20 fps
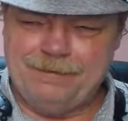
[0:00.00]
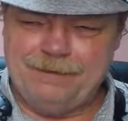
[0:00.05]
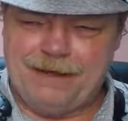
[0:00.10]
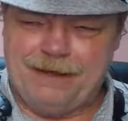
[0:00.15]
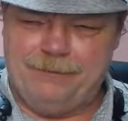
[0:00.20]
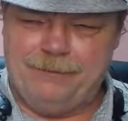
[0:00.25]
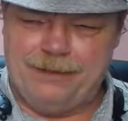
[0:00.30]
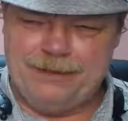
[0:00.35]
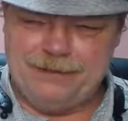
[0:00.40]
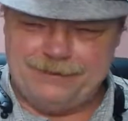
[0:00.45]

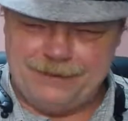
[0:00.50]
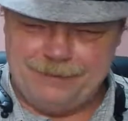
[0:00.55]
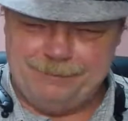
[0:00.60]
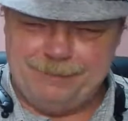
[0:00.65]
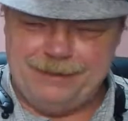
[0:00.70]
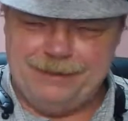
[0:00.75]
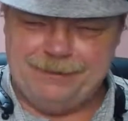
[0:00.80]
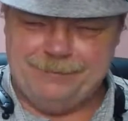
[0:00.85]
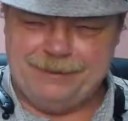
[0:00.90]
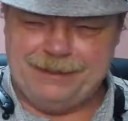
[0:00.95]
I want to say
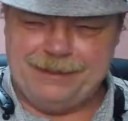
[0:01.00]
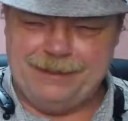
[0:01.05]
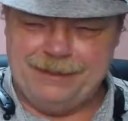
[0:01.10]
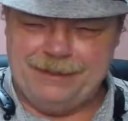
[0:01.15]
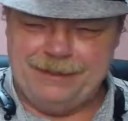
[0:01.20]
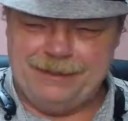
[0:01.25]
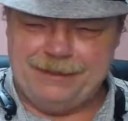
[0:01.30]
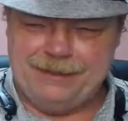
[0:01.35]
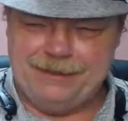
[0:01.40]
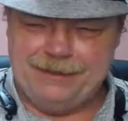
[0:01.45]
Peter
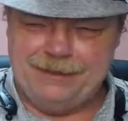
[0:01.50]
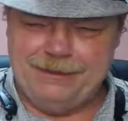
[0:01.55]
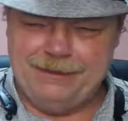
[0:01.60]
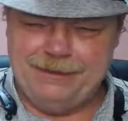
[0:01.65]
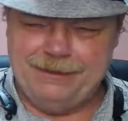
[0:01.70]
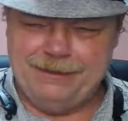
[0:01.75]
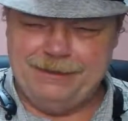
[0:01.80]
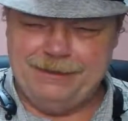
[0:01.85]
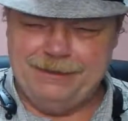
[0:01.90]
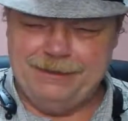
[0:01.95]
McKinnon,
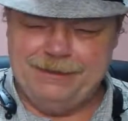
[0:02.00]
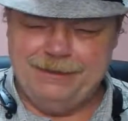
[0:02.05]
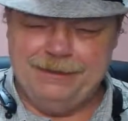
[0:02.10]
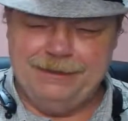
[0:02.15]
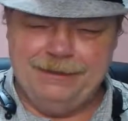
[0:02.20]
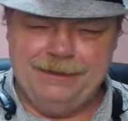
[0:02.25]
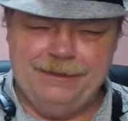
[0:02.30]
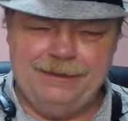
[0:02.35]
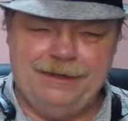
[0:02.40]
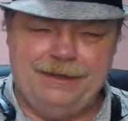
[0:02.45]

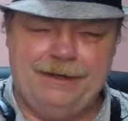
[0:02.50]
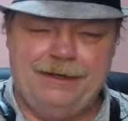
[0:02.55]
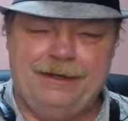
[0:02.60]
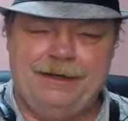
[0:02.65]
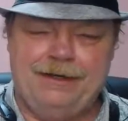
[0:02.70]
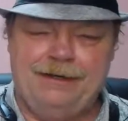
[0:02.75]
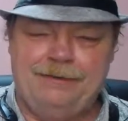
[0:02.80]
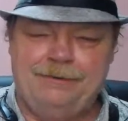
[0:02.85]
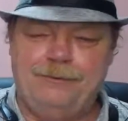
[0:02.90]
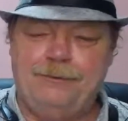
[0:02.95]

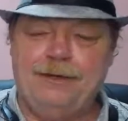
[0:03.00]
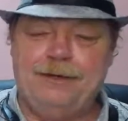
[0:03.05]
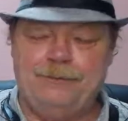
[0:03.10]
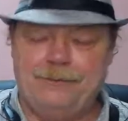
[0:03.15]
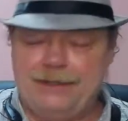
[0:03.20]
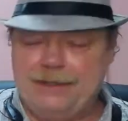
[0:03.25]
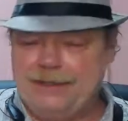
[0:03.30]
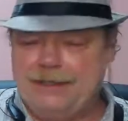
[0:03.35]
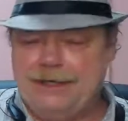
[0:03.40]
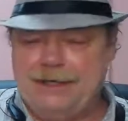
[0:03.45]
one
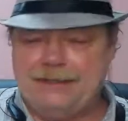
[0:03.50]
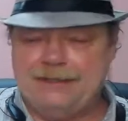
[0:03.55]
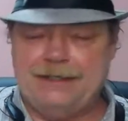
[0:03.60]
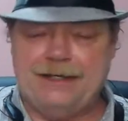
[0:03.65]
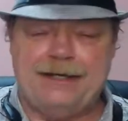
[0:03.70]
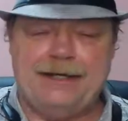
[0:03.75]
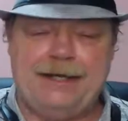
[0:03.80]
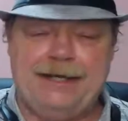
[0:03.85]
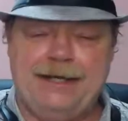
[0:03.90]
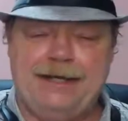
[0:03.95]
of the guys
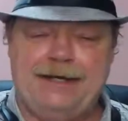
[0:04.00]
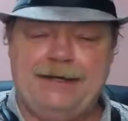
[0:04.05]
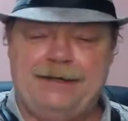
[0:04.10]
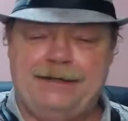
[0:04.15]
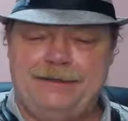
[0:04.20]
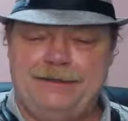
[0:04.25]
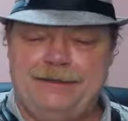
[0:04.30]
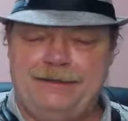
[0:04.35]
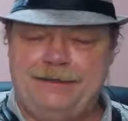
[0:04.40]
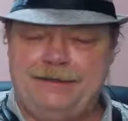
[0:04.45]
out of
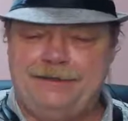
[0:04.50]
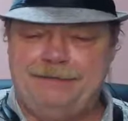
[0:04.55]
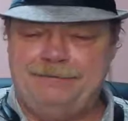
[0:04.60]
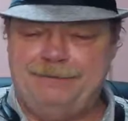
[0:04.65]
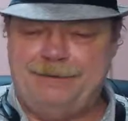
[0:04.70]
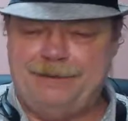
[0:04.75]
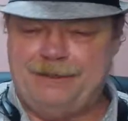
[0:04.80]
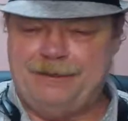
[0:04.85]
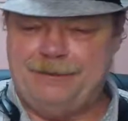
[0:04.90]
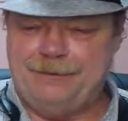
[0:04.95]
Canada,
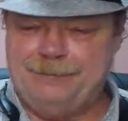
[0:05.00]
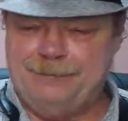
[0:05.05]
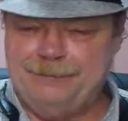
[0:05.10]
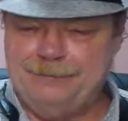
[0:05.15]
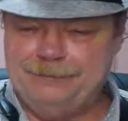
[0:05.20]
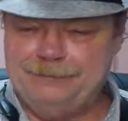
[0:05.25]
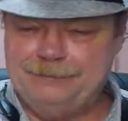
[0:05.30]
the video,